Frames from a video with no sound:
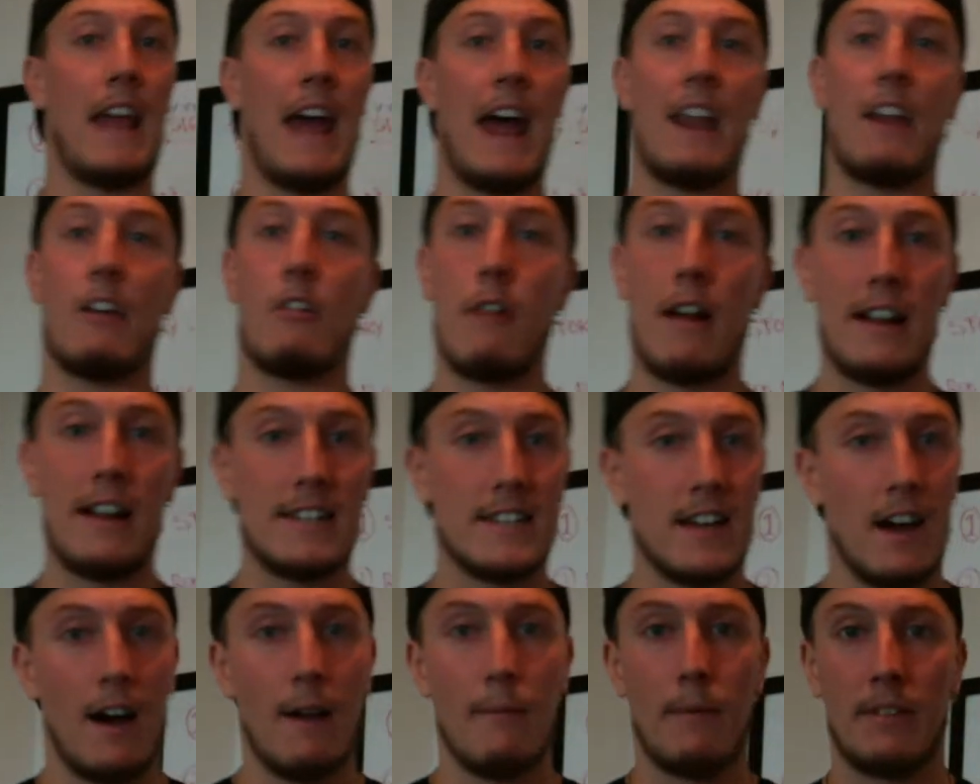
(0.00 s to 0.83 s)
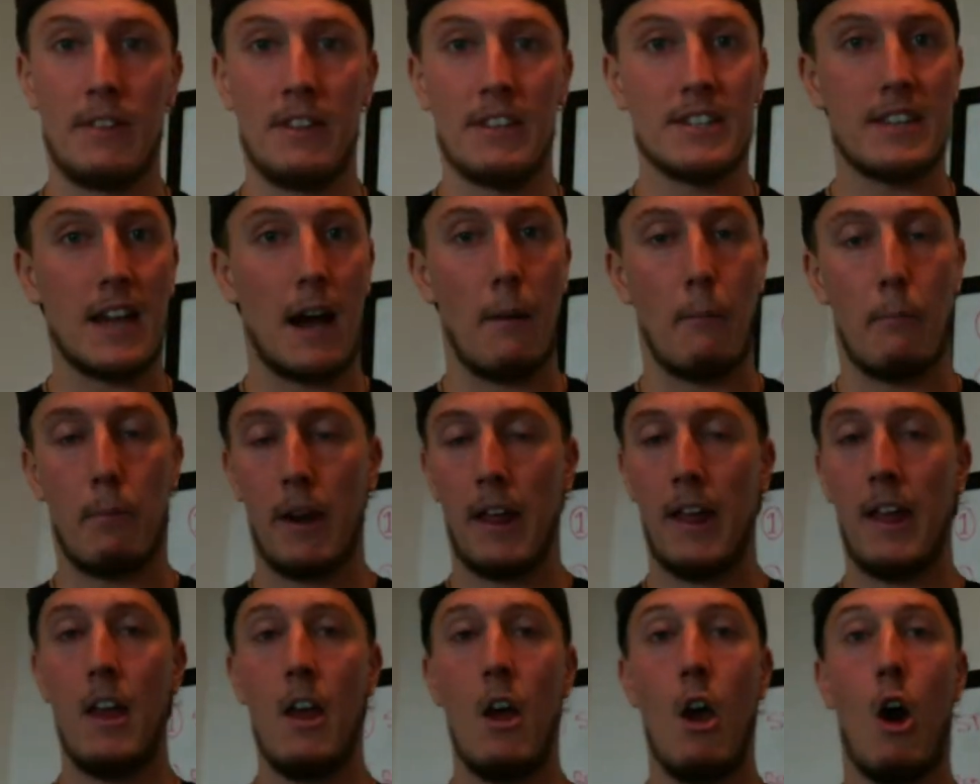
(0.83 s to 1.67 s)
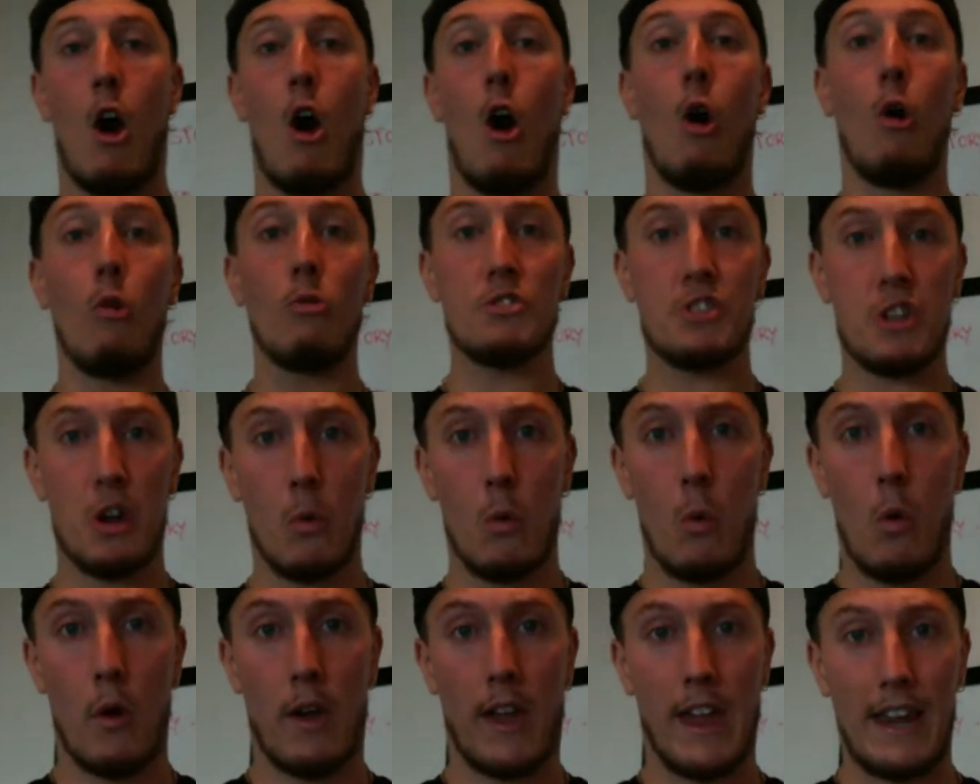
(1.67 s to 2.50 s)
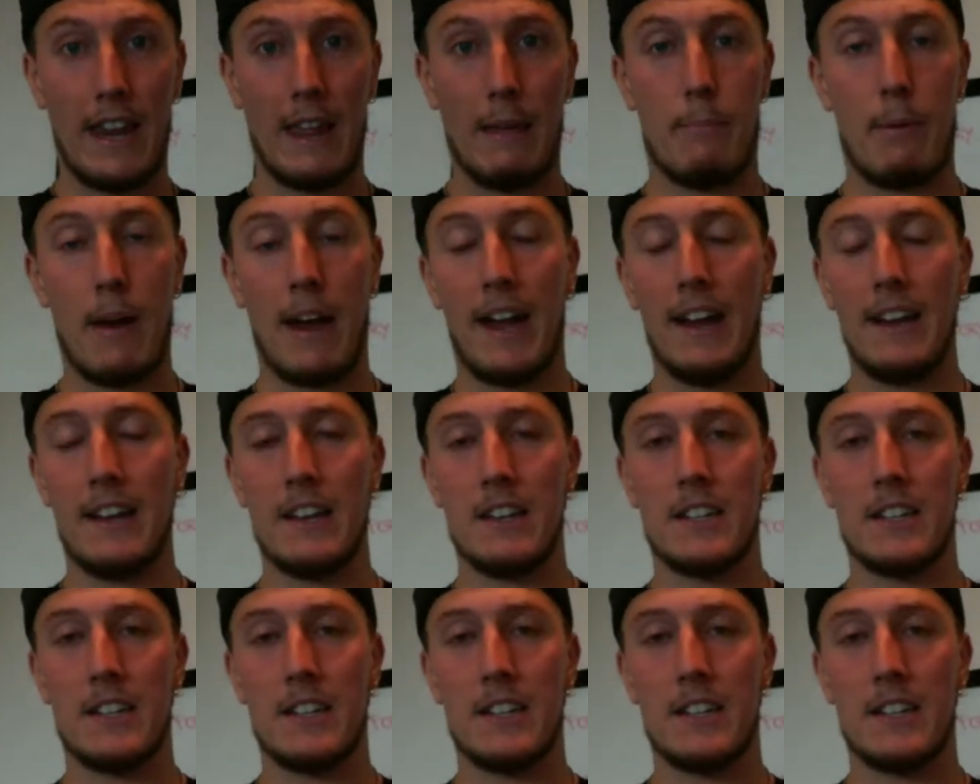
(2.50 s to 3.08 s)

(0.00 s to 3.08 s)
had a great time in this company, also weren't getting paid.